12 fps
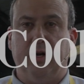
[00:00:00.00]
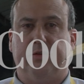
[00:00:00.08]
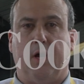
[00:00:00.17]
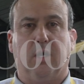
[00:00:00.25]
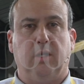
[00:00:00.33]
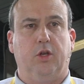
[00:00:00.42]
to
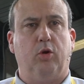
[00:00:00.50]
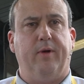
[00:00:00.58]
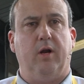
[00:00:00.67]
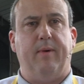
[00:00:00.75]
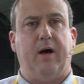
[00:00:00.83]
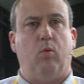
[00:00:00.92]
talk a little
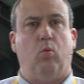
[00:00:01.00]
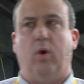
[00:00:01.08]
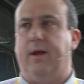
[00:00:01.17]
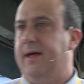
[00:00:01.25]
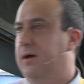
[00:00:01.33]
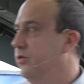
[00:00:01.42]
bit about
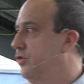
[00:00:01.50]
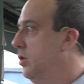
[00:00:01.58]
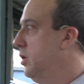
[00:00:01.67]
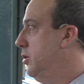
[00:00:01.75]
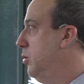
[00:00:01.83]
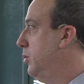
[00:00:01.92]
what else you
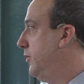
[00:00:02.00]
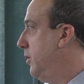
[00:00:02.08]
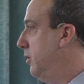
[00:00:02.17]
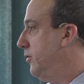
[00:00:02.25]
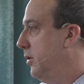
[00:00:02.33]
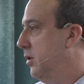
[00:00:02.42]
could do with
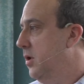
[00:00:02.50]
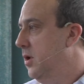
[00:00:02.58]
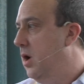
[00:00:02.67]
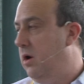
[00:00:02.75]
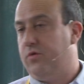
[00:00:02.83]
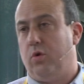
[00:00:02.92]
salsa.
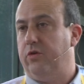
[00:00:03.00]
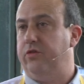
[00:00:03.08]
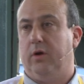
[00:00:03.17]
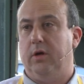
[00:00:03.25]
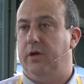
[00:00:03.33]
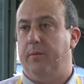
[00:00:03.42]
Of course
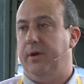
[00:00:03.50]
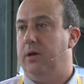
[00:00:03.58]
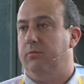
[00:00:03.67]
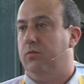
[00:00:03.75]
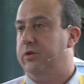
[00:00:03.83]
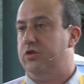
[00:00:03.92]
you can dip
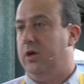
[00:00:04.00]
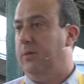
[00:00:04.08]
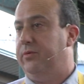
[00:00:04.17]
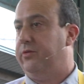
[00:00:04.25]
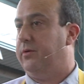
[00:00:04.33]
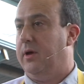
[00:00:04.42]
it with
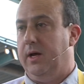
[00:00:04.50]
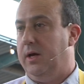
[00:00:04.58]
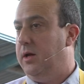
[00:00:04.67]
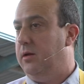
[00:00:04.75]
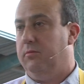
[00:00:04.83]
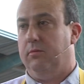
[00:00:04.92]
chips,
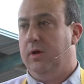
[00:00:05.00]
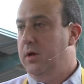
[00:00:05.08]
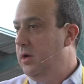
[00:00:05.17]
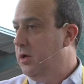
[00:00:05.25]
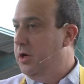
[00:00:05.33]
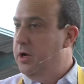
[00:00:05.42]
and
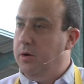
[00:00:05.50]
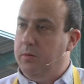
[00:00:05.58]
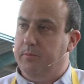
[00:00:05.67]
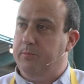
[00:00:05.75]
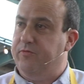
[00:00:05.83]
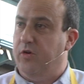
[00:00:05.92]
you know,
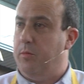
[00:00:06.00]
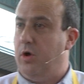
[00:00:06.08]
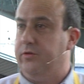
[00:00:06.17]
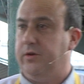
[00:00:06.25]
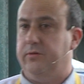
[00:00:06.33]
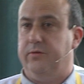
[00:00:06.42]
football
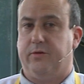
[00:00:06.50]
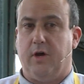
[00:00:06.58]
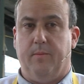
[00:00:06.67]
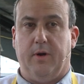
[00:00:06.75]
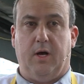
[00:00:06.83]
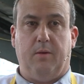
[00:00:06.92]
season's
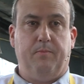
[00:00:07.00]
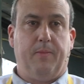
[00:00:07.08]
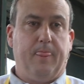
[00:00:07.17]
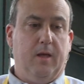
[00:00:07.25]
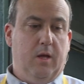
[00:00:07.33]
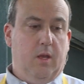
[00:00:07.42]
coming up.
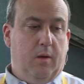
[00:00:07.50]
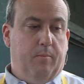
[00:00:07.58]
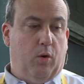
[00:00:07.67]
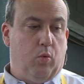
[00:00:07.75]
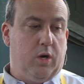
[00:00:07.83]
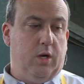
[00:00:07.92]

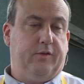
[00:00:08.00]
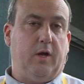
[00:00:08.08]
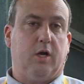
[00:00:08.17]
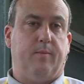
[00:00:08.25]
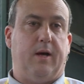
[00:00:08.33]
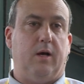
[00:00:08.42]
But we're going to
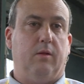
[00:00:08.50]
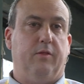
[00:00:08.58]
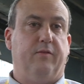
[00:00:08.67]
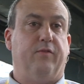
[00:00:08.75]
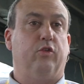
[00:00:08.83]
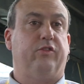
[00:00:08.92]
talk about
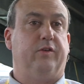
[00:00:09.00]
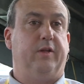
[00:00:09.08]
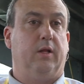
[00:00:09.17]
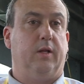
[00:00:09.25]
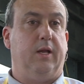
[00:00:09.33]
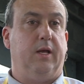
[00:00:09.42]
the
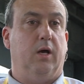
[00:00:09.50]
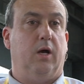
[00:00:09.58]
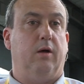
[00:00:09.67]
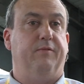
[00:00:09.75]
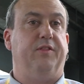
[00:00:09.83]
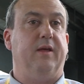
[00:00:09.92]
versatility
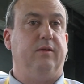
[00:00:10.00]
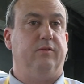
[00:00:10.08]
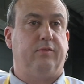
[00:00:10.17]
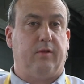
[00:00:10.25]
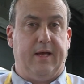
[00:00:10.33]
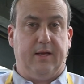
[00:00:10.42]
of
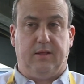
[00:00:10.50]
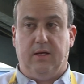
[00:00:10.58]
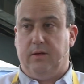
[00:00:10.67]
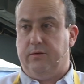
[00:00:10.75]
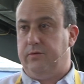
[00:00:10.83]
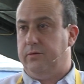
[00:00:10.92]
things like
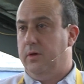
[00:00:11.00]
this.